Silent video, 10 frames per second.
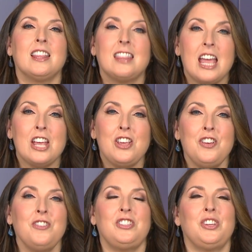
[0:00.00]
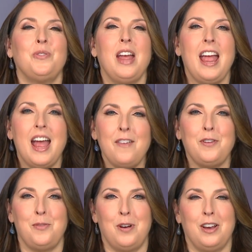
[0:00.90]
Thank you to
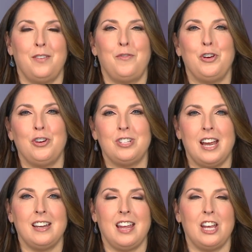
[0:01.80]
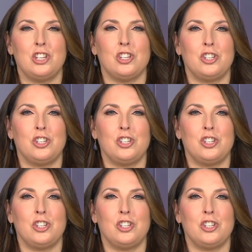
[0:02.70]
everyone for your dedication